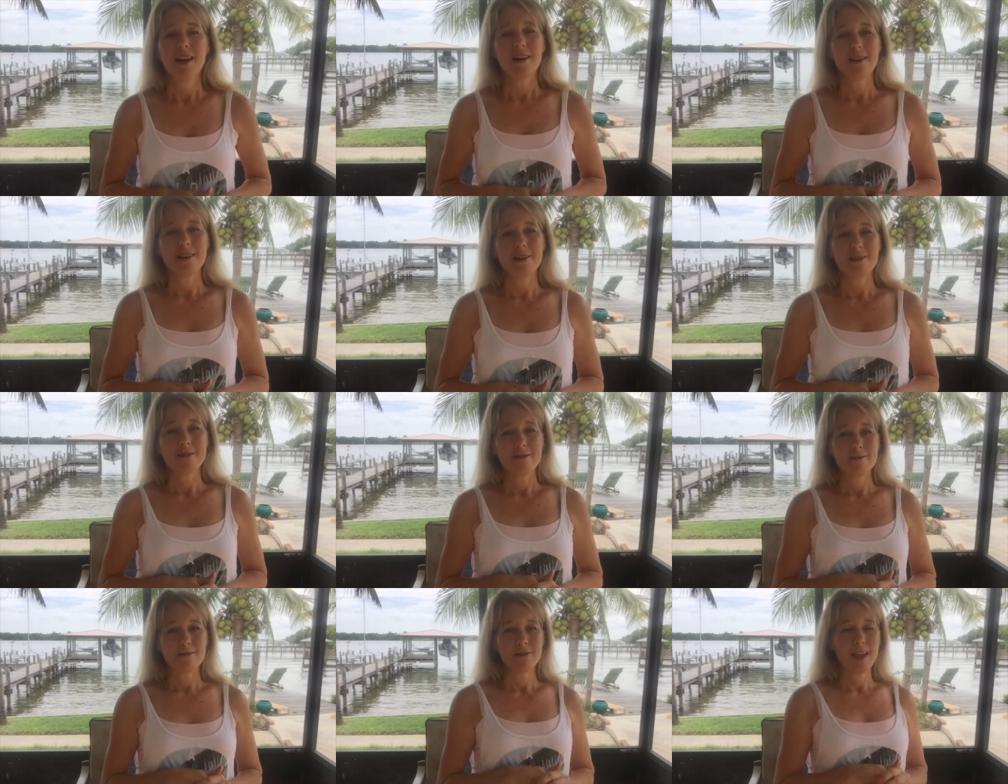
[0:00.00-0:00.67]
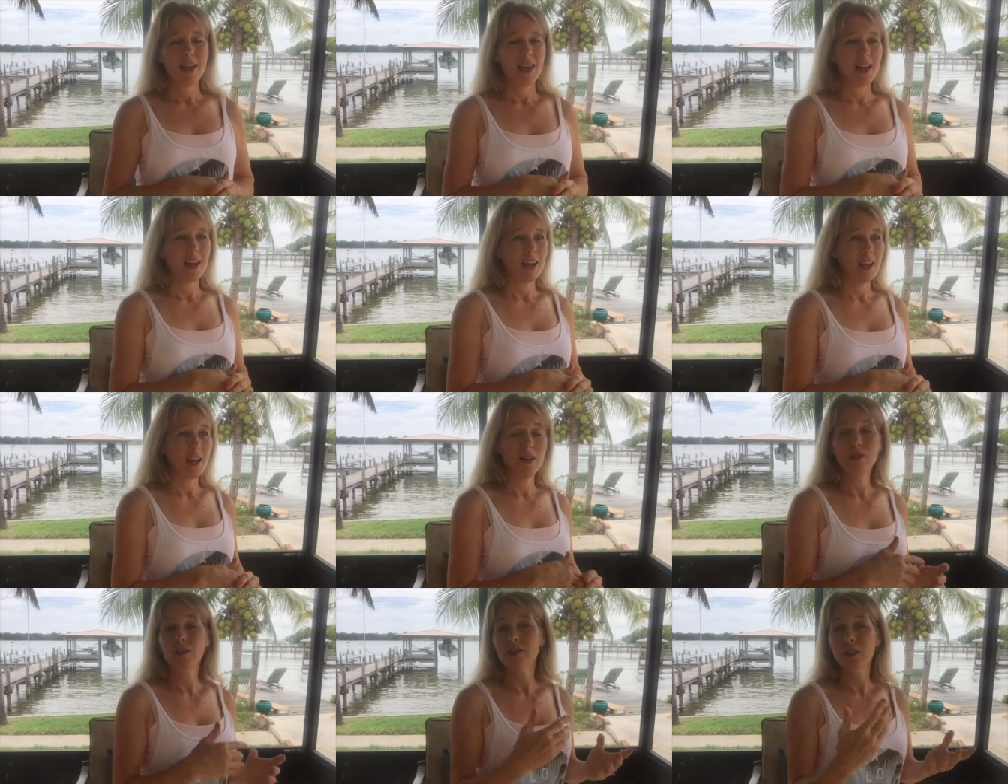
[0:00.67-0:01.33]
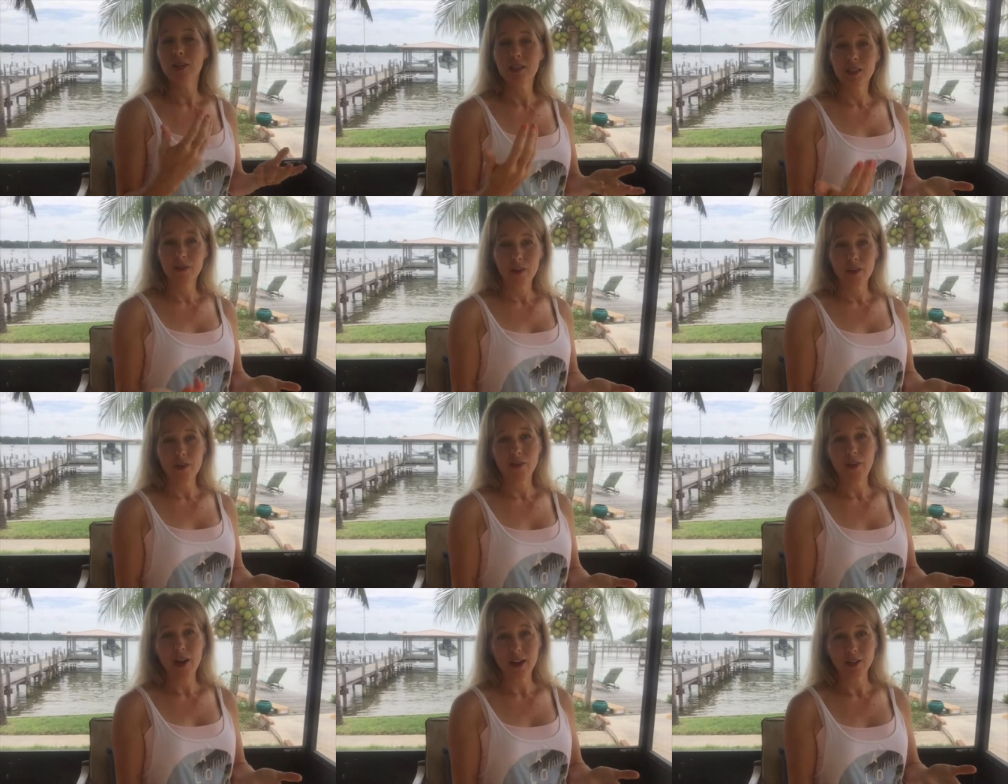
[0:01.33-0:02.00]
Uh, okay, and there's lots of
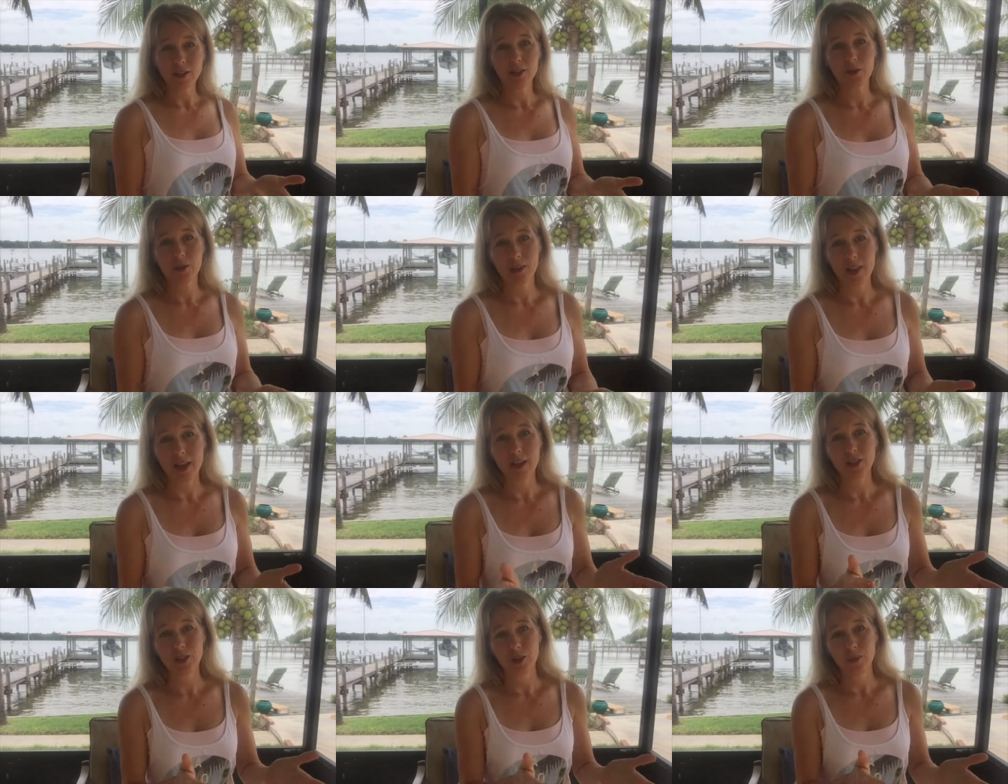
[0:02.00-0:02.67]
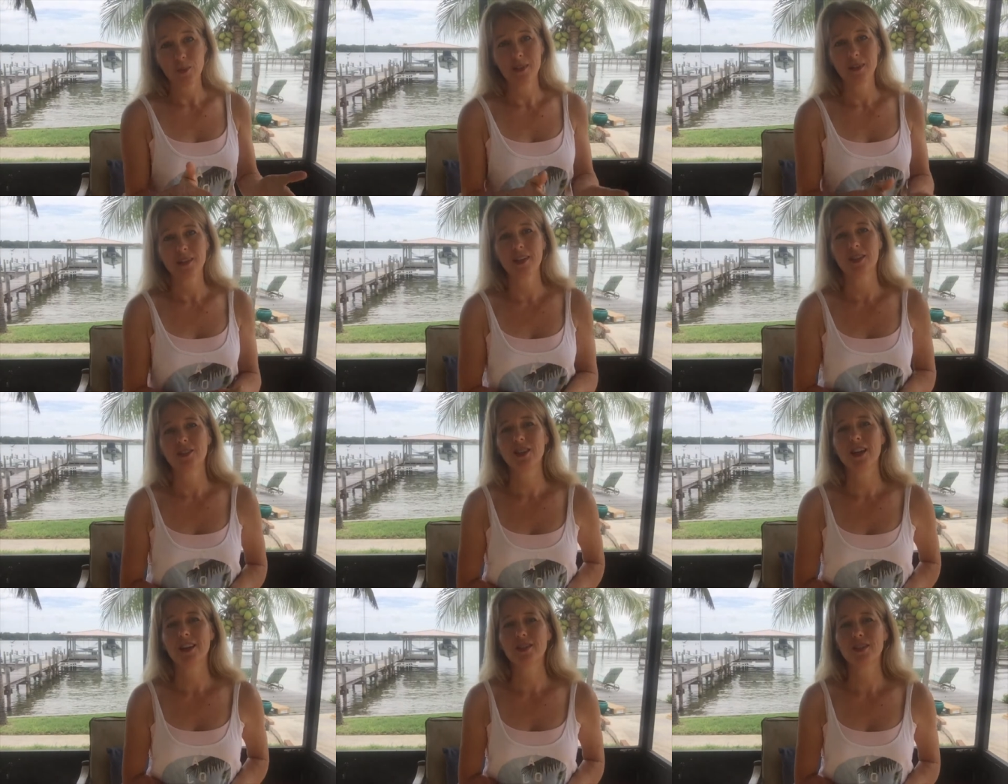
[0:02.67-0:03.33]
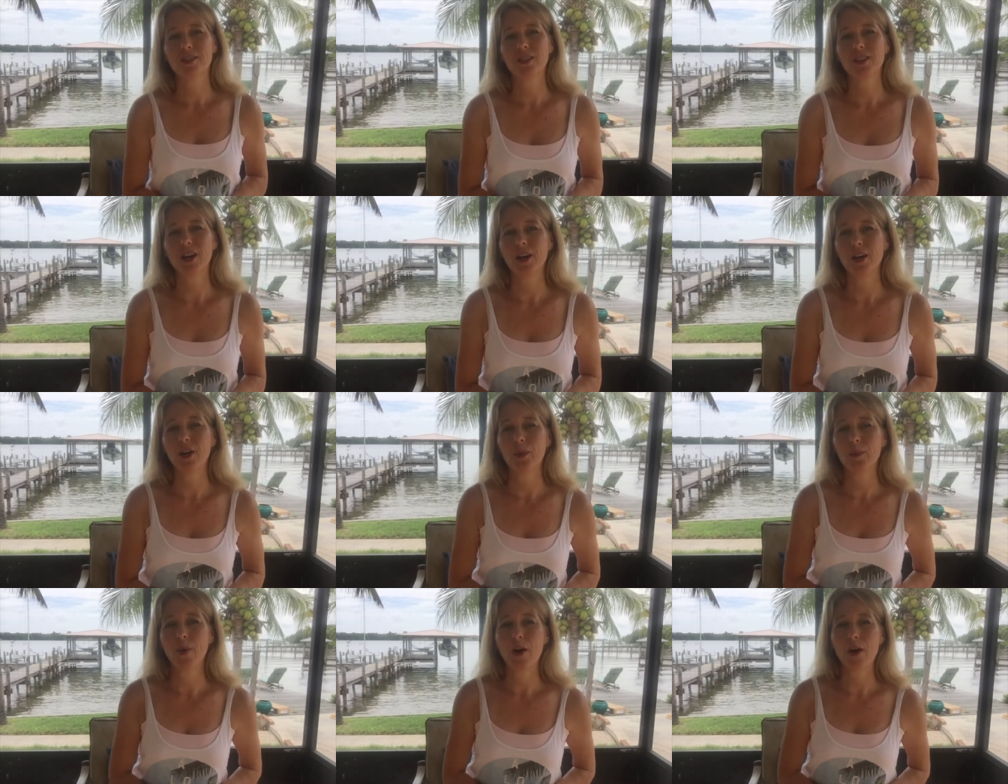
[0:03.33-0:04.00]
other factors with that too, but sunshine's a
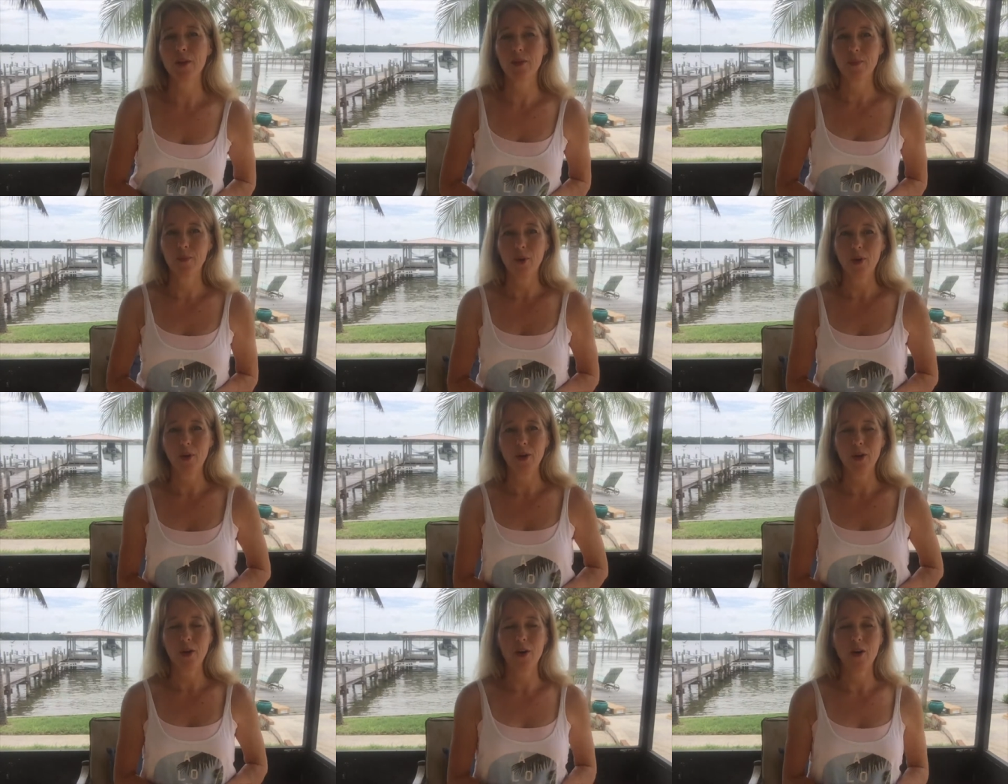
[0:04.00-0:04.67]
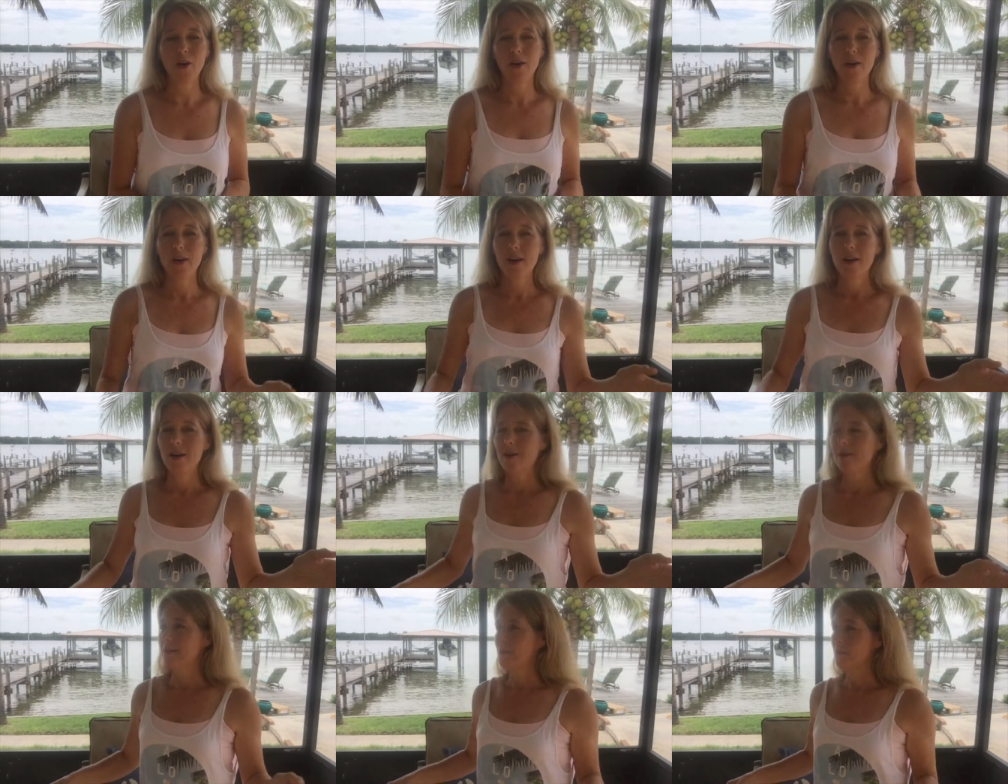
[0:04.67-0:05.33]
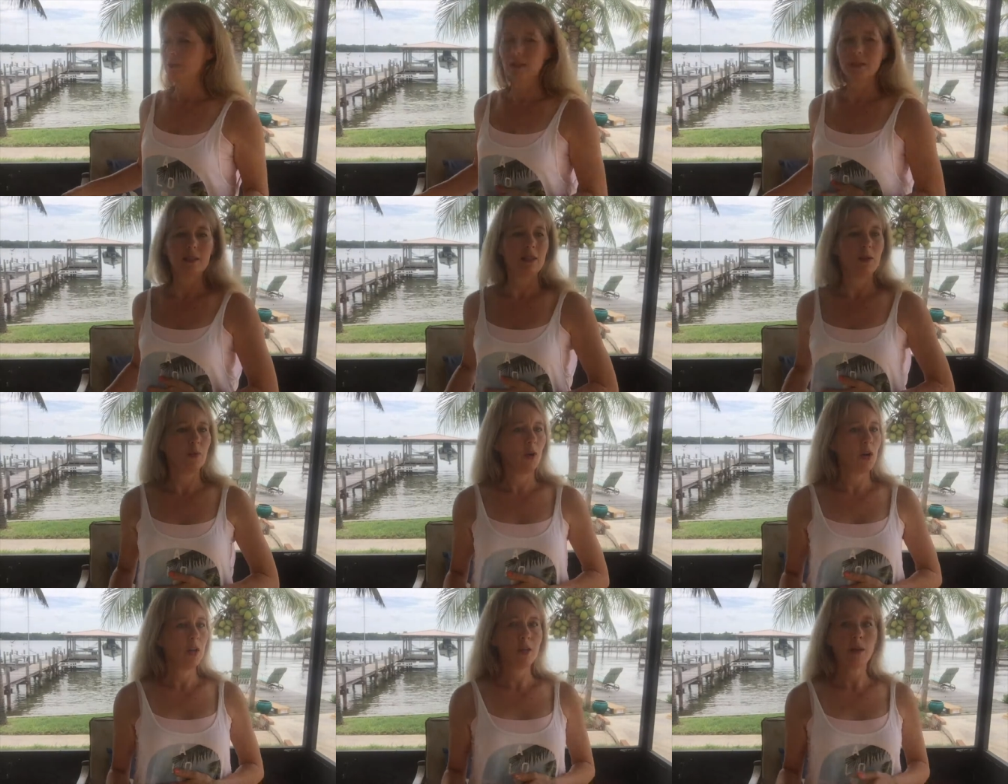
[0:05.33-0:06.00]
good part of the protocol. Let's see,
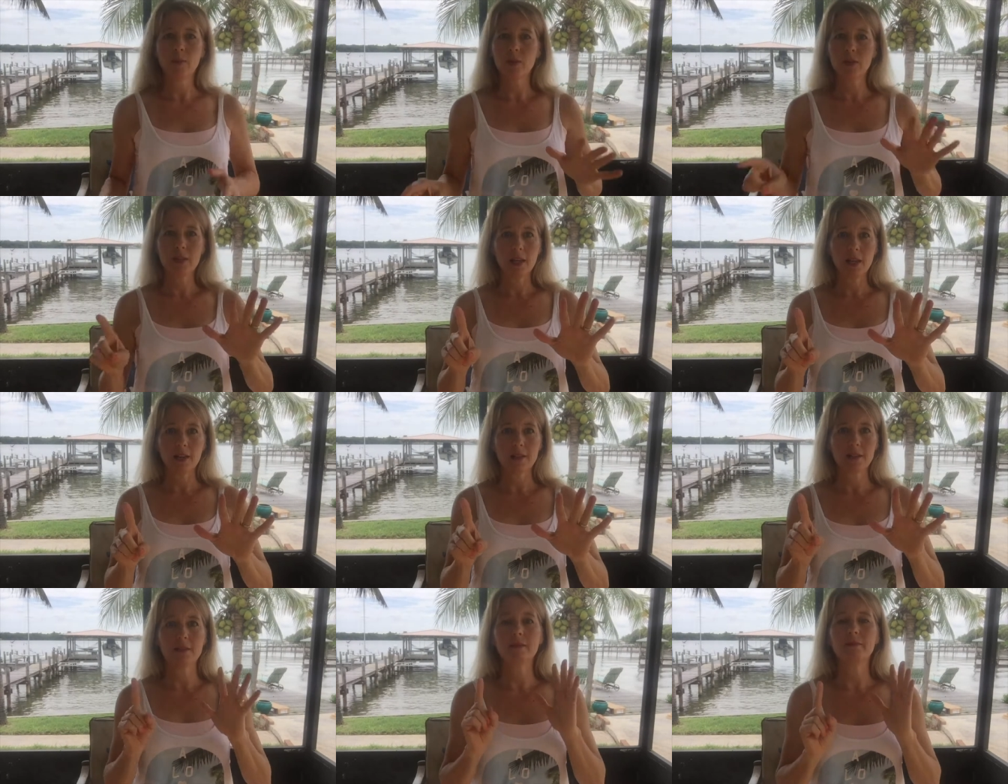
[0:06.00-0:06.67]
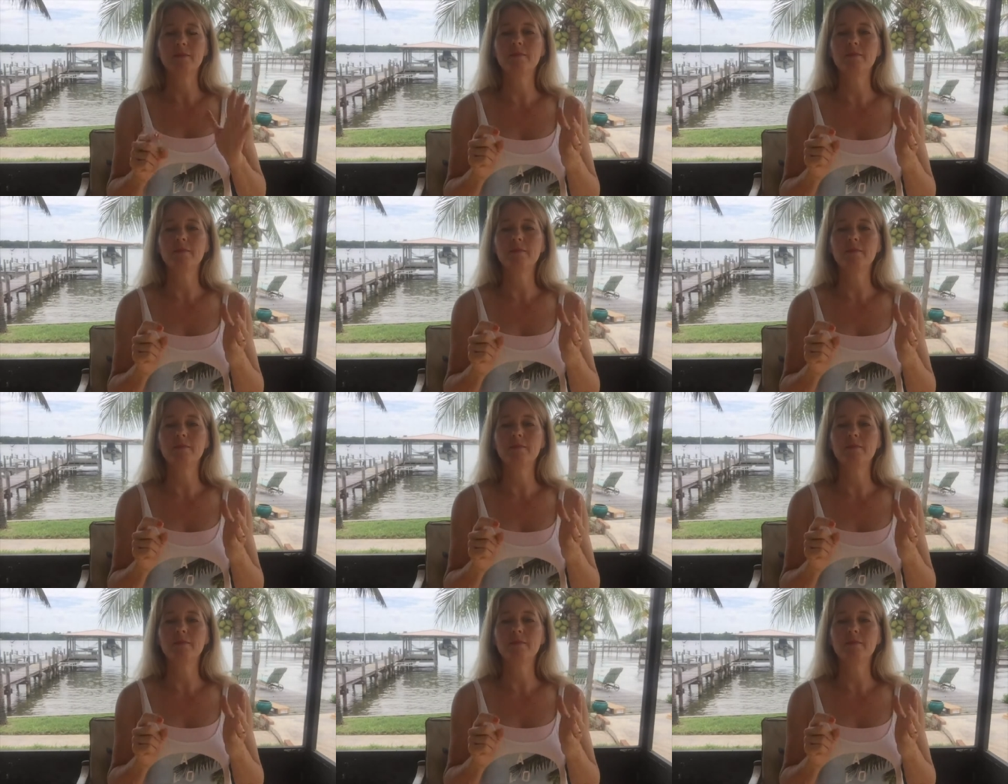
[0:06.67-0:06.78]
we're on number six,